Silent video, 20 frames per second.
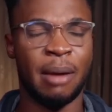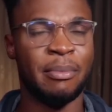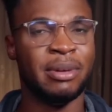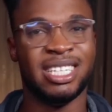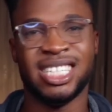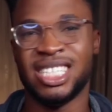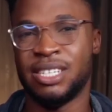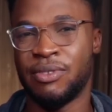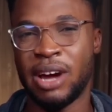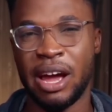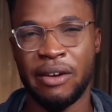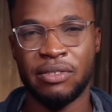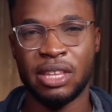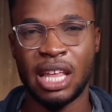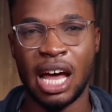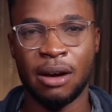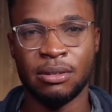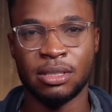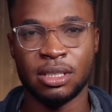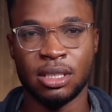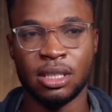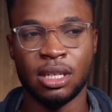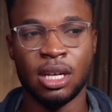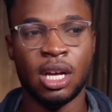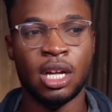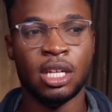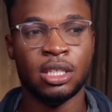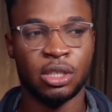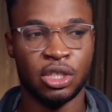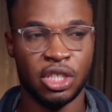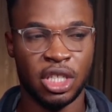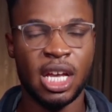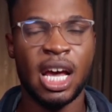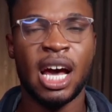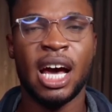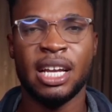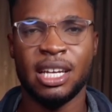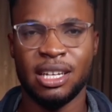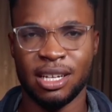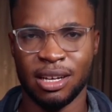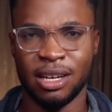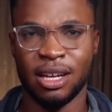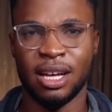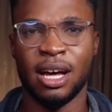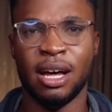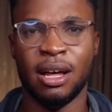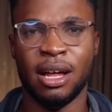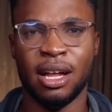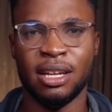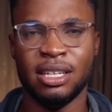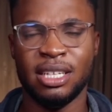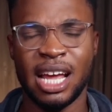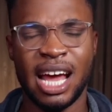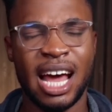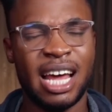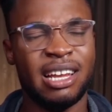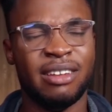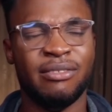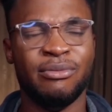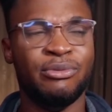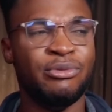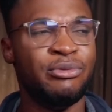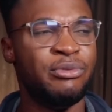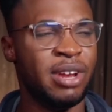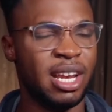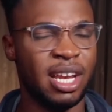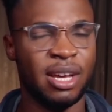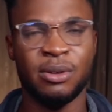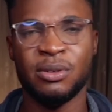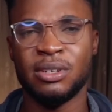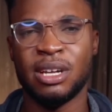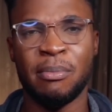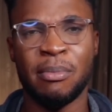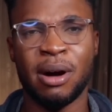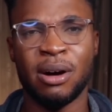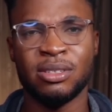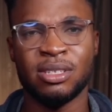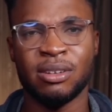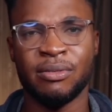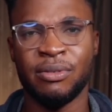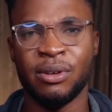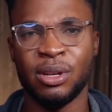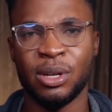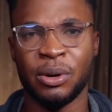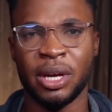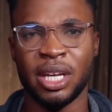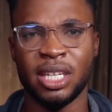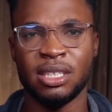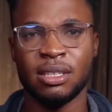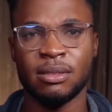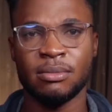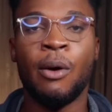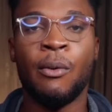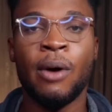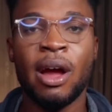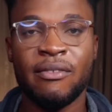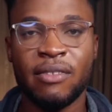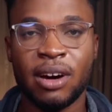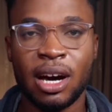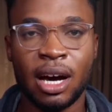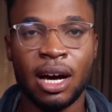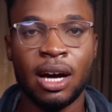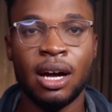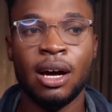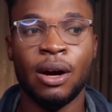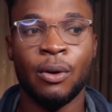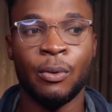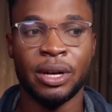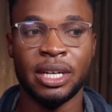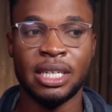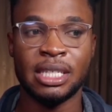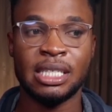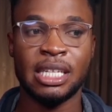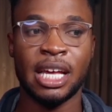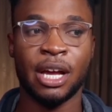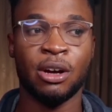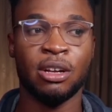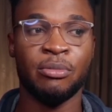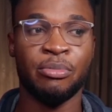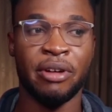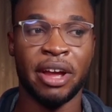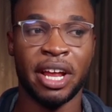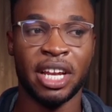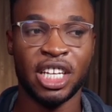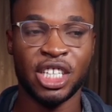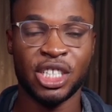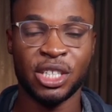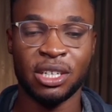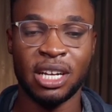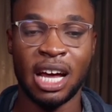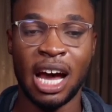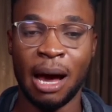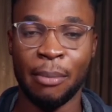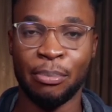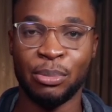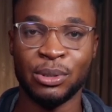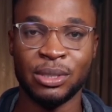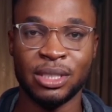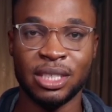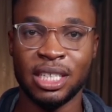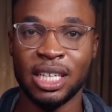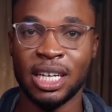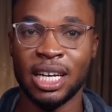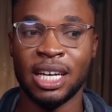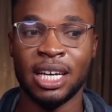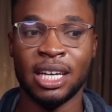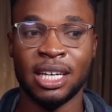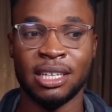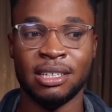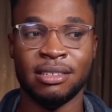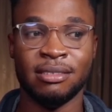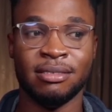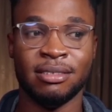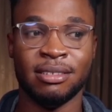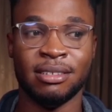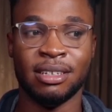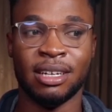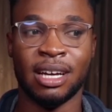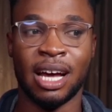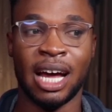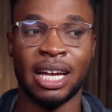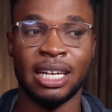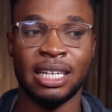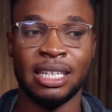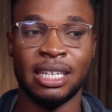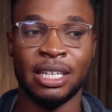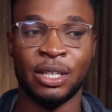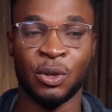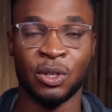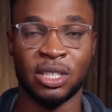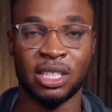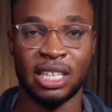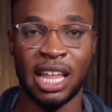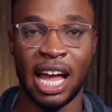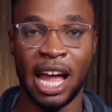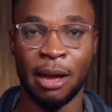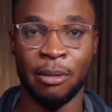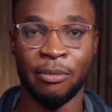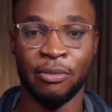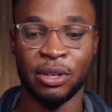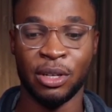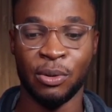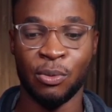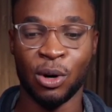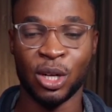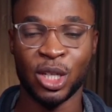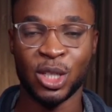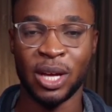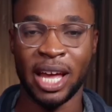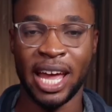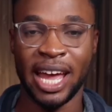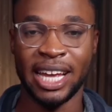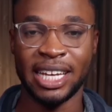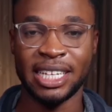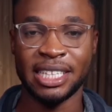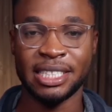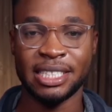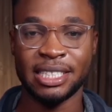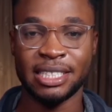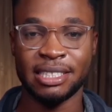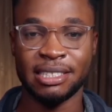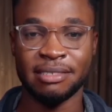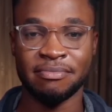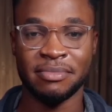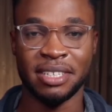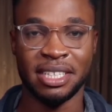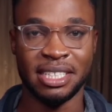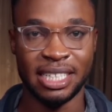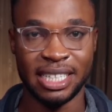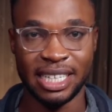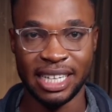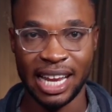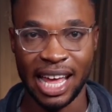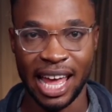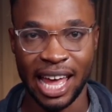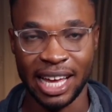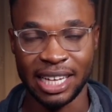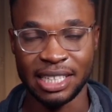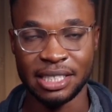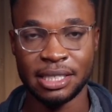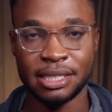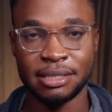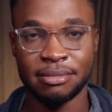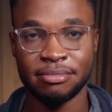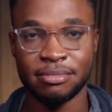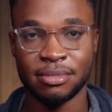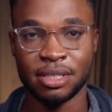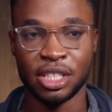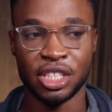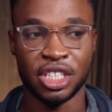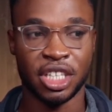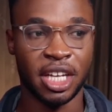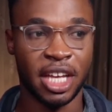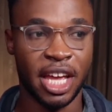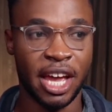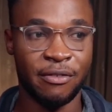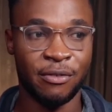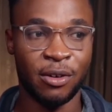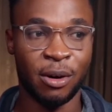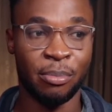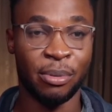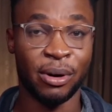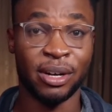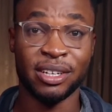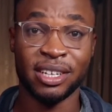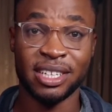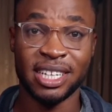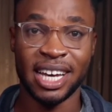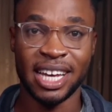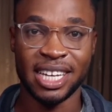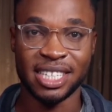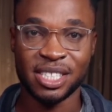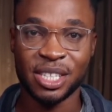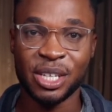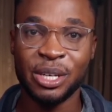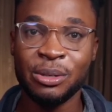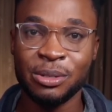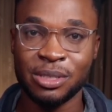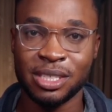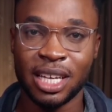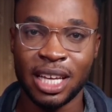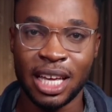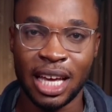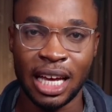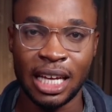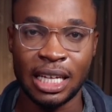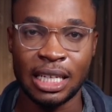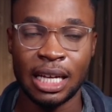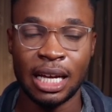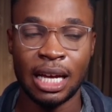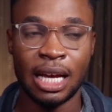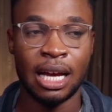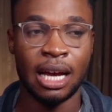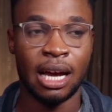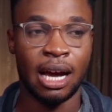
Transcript: I mean, it's 5,000. So she had, they had a really good amount of following. However, when the second prediction happened, and it was time for the world to end, it didn't end. She gave up another excuse again.